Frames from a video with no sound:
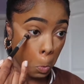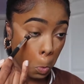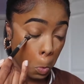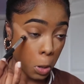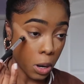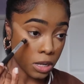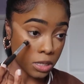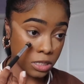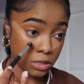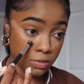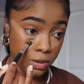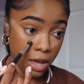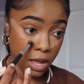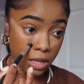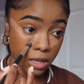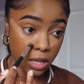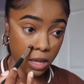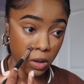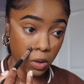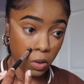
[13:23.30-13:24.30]
And I just
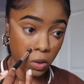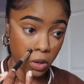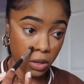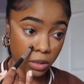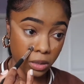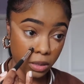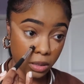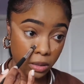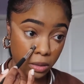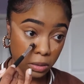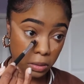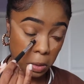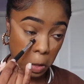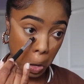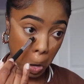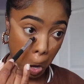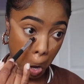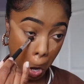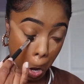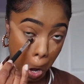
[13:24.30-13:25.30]
pat that all in.
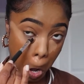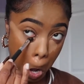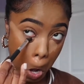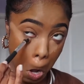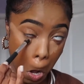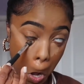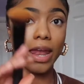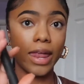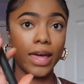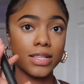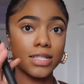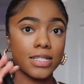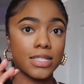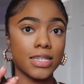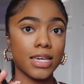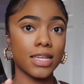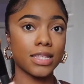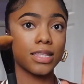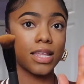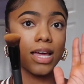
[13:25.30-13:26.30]
I like to
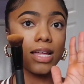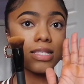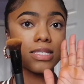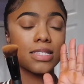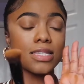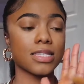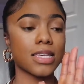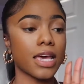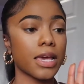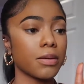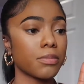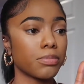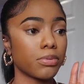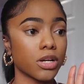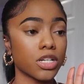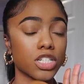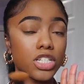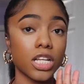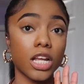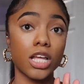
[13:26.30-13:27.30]
take that same
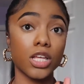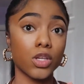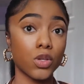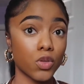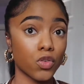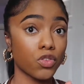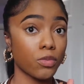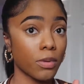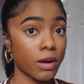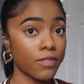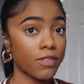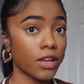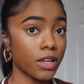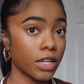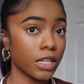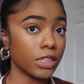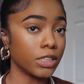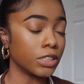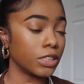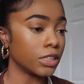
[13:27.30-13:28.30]
brush that I use for my
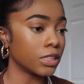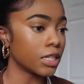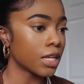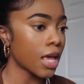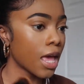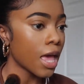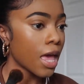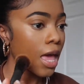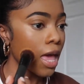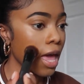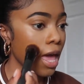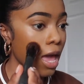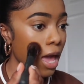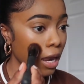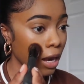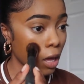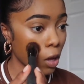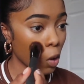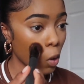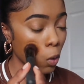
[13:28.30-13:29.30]
foundation,
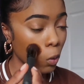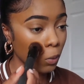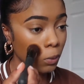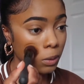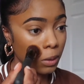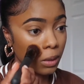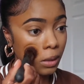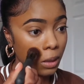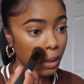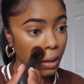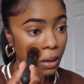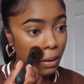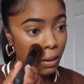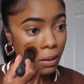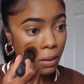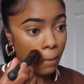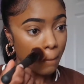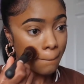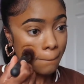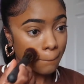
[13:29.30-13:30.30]
and I only
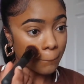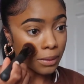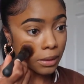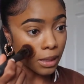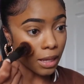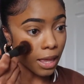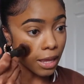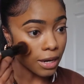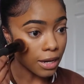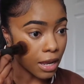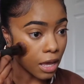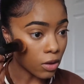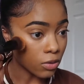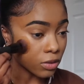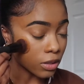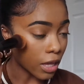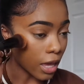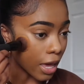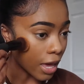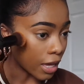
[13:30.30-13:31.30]
blend
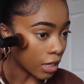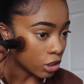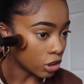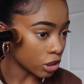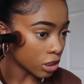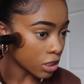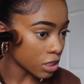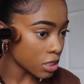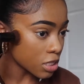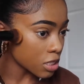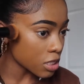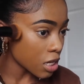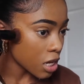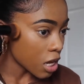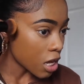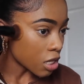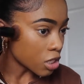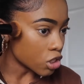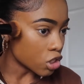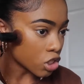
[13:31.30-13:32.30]
out the edges
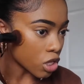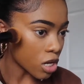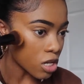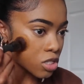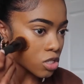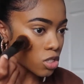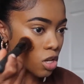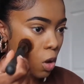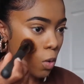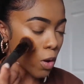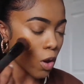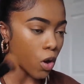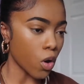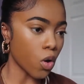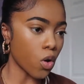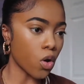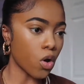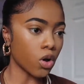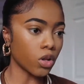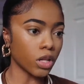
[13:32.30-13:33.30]
just so it
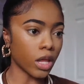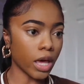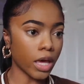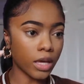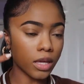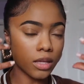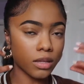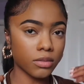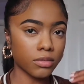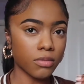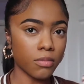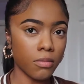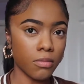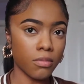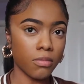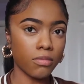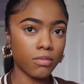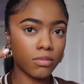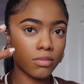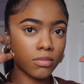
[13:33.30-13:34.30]
all like
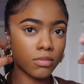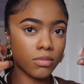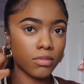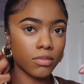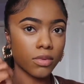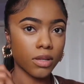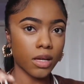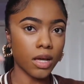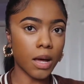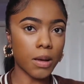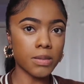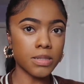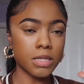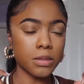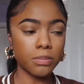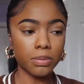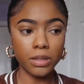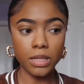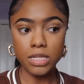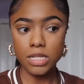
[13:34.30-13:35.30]
comes
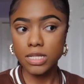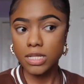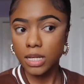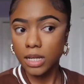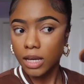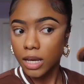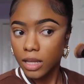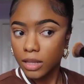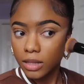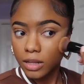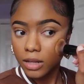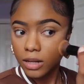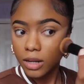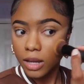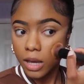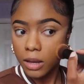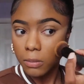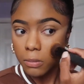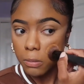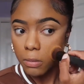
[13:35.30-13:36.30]
in place together
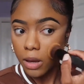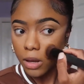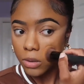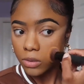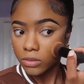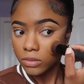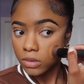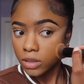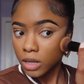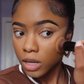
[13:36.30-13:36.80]
and melt.